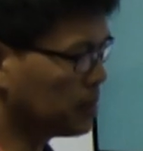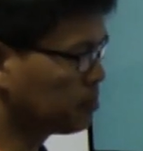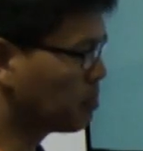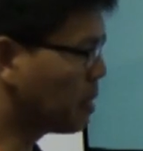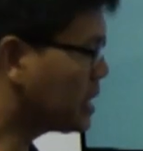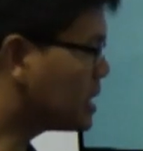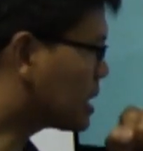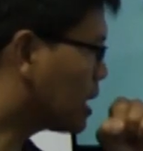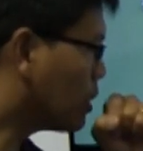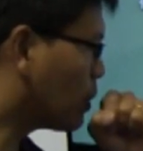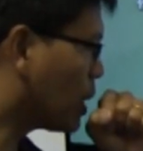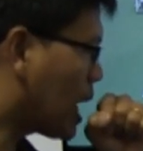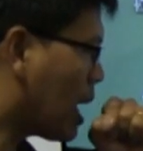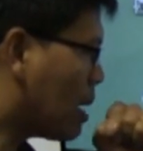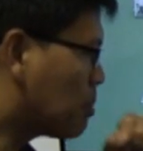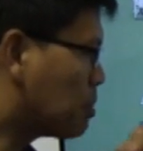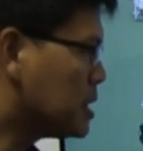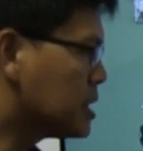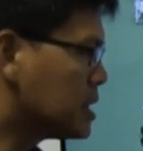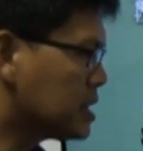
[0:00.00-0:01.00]
Basically what
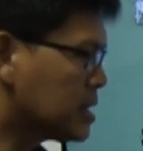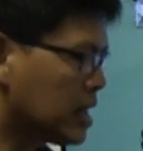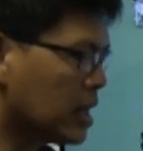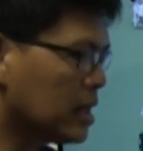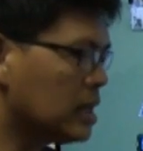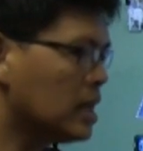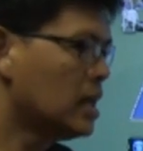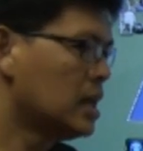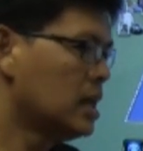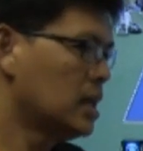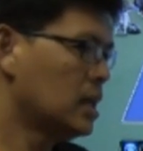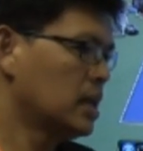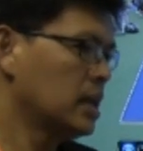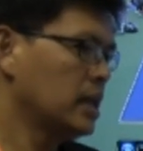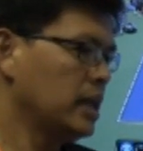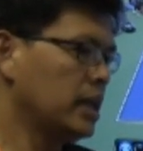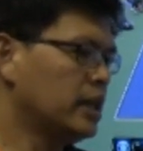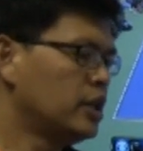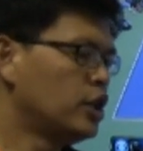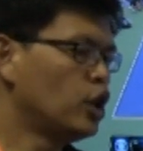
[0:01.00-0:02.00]
happens is that
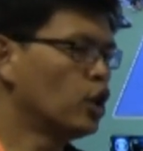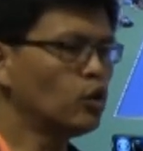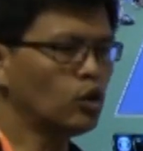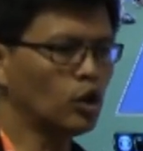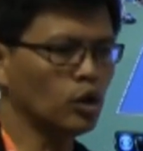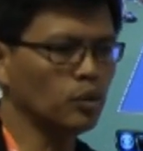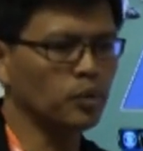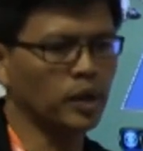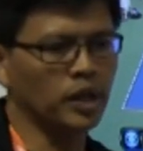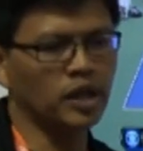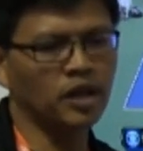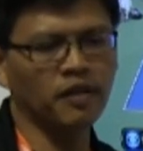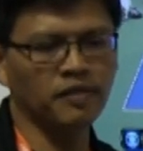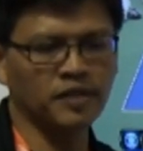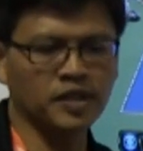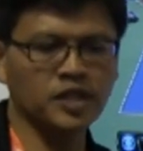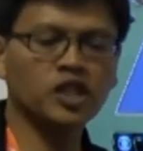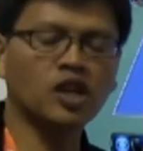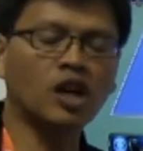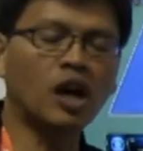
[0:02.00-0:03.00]
in Europe, when you have
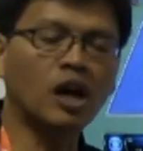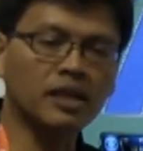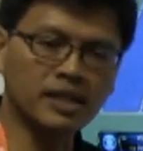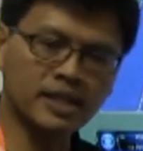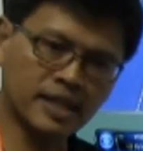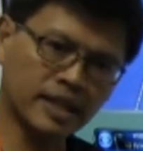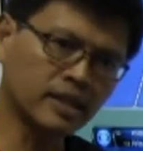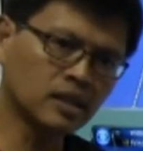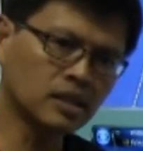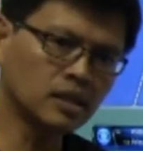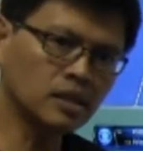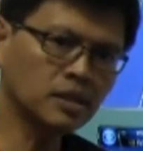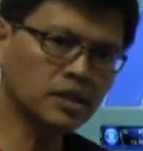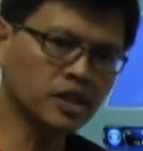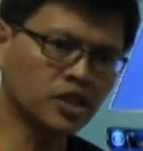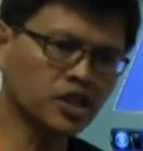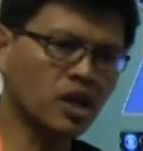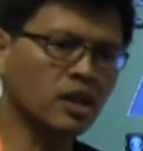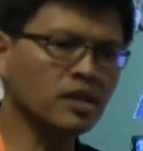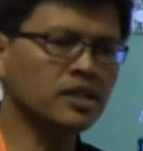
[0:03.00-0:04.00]
a SCART signal,
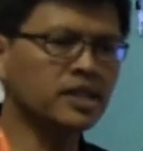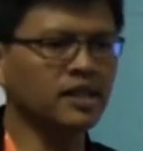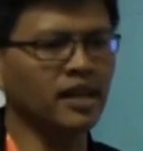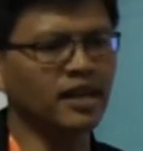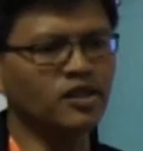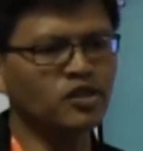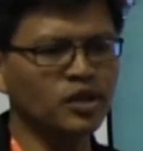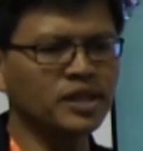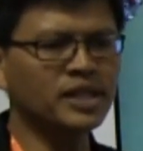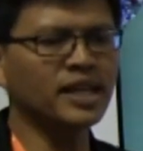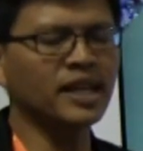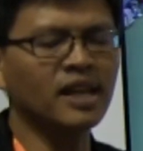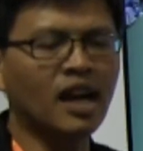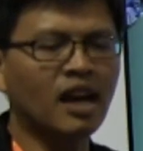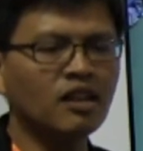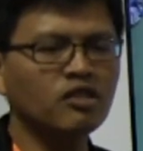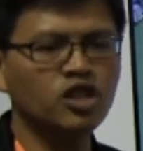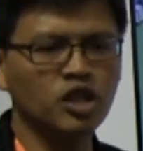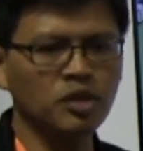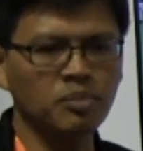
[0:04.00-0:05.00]
the SCART signal actually sends
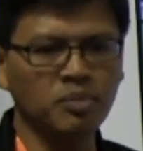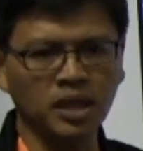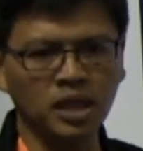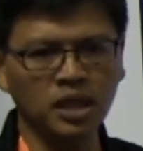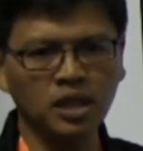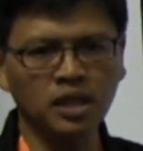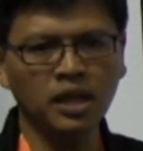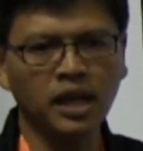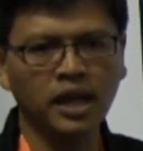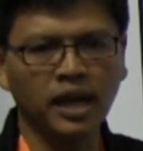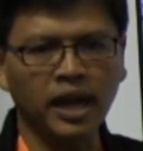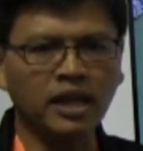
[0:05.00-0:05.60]
RGB,